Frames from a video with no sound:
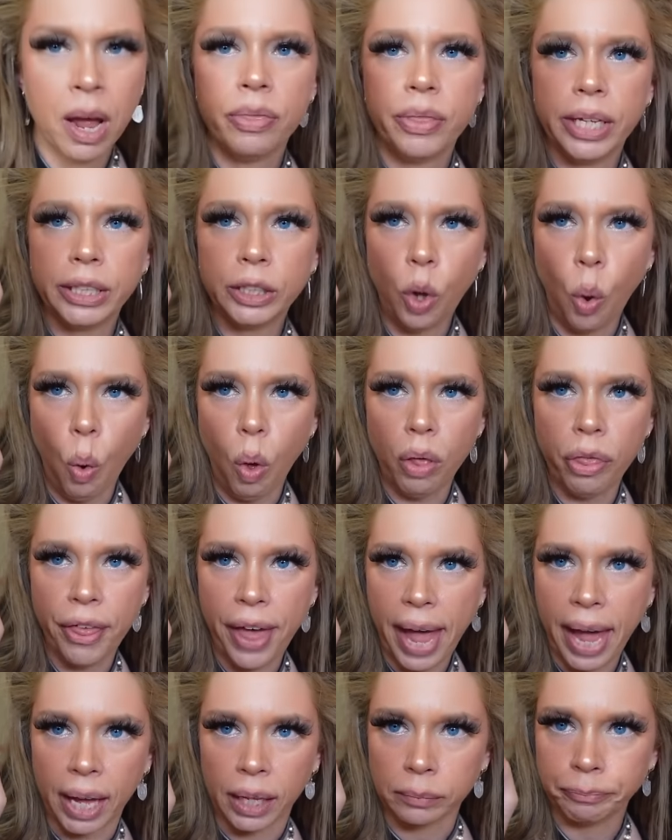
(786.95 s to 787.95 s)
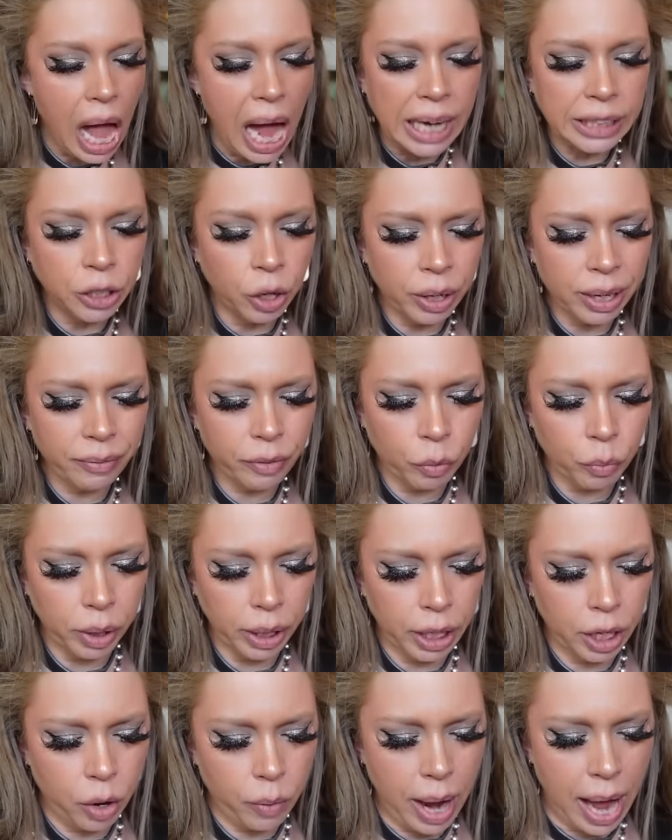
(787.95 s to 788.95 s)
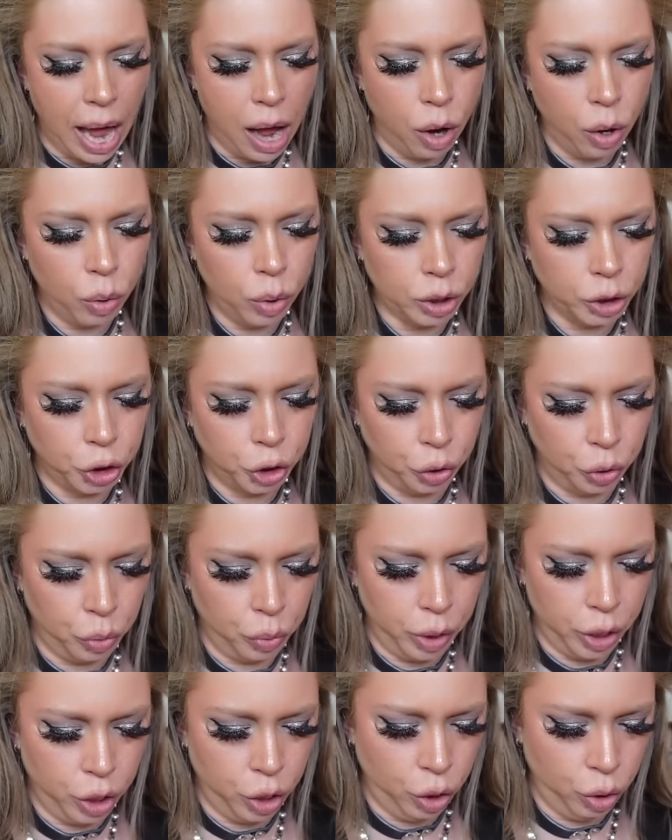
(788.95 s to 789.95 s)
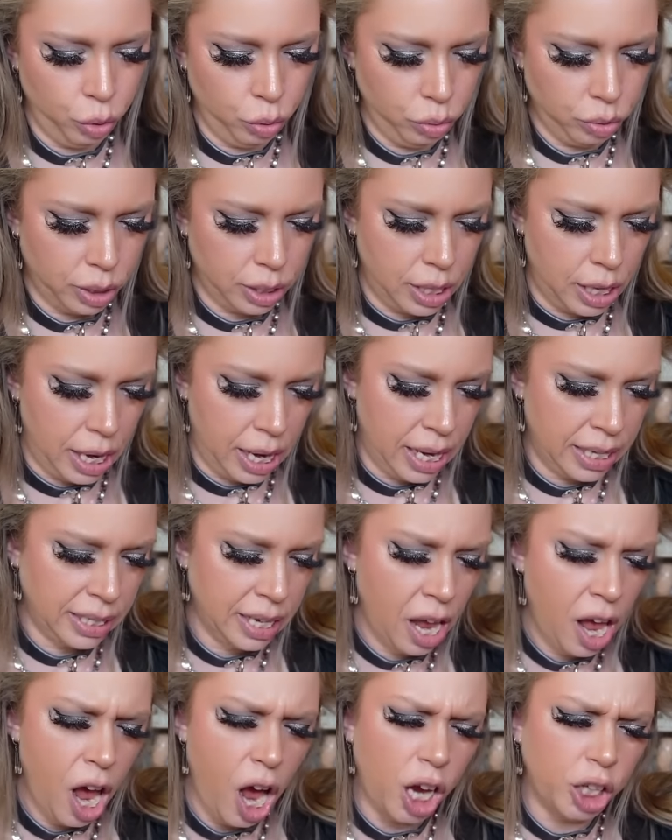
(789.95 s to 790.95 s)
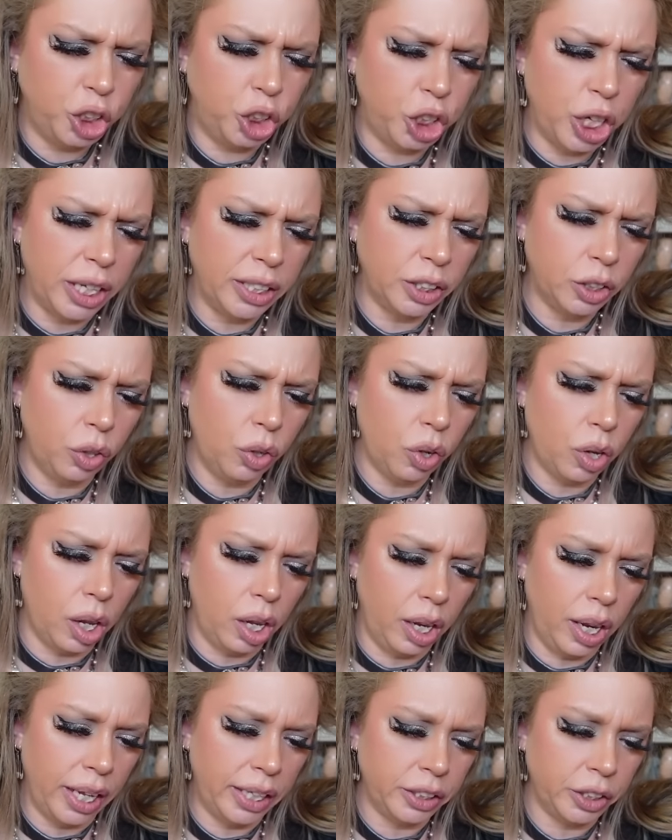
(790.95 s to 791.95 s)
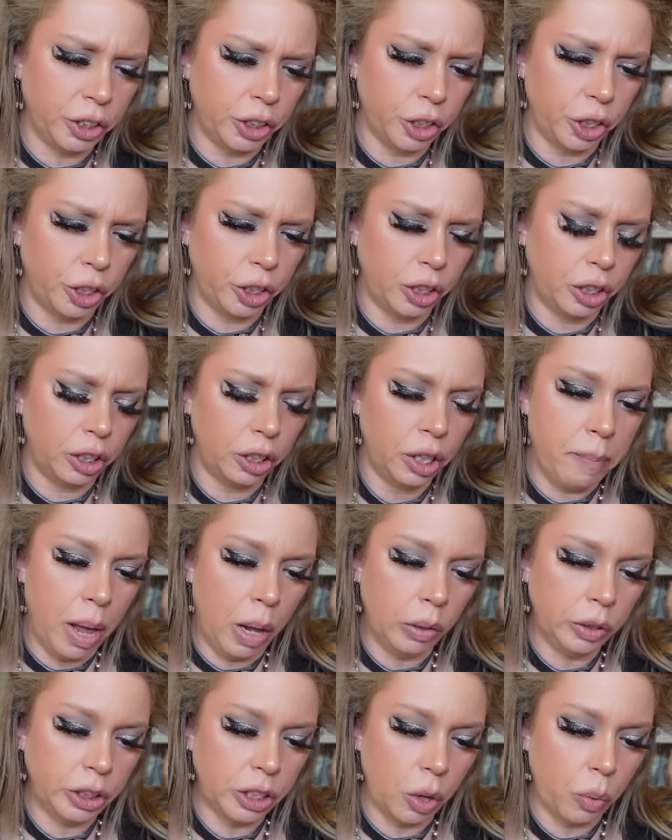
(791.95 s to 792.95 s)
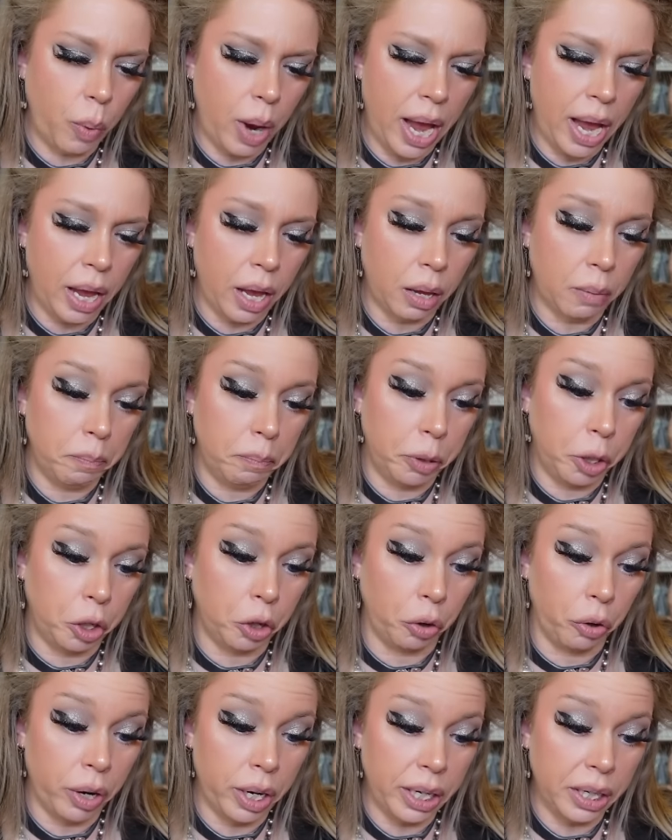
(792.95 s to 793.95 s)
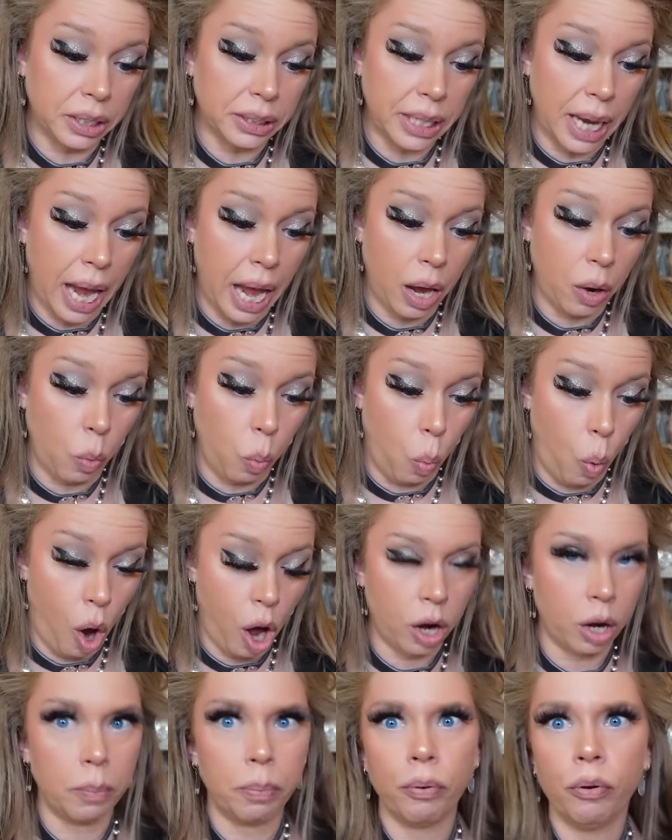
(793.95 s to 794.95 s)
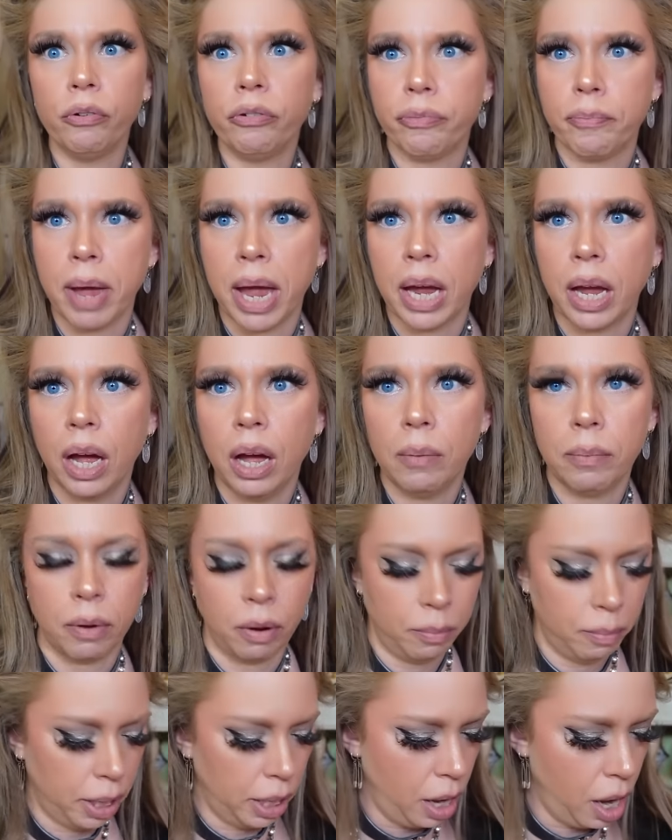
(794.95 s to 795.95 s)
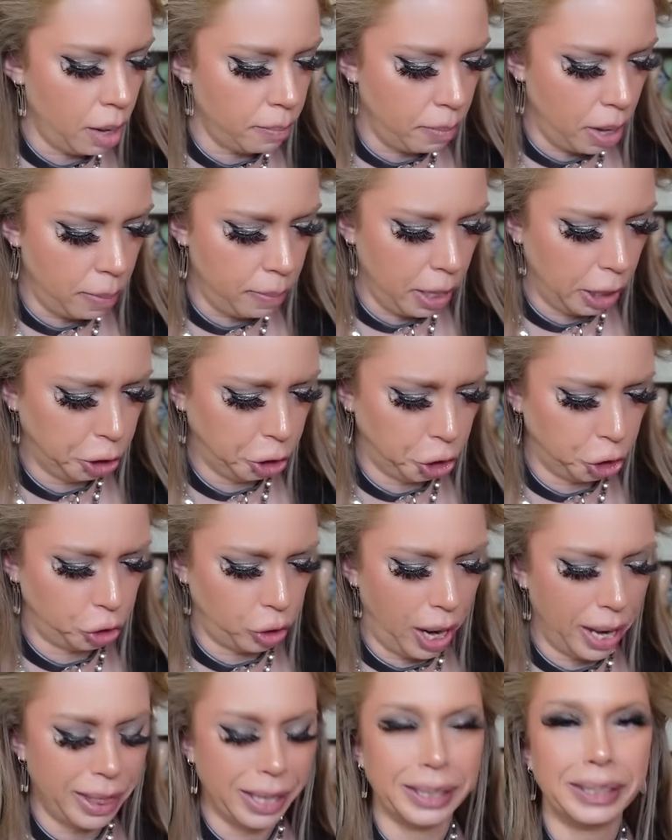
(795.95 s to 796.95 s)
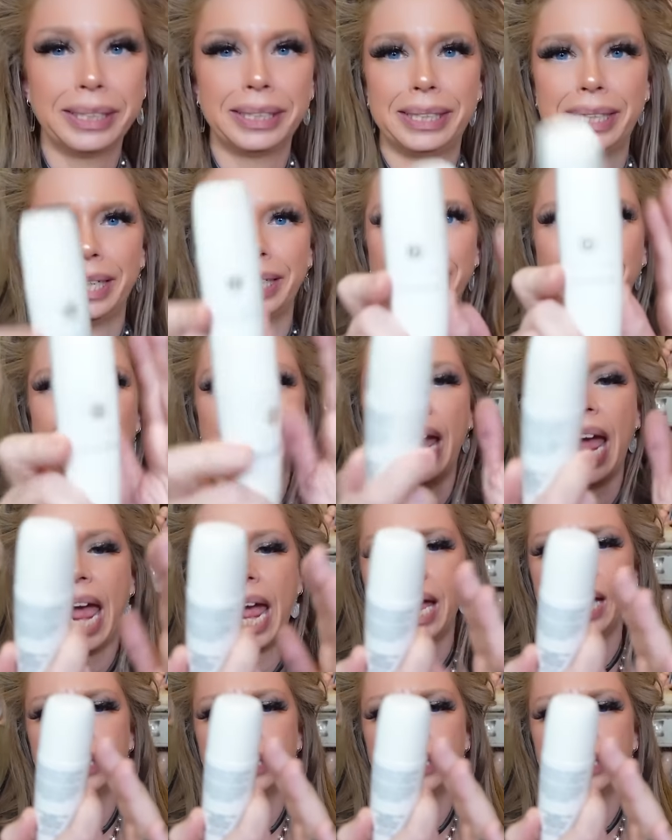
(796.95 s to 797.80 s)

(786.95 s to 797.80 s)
This whole thing, I don't even really know how to use this. A gentle cleanser, melts away impurities and waterproof makeup. Oh my God, maybe I should try this today.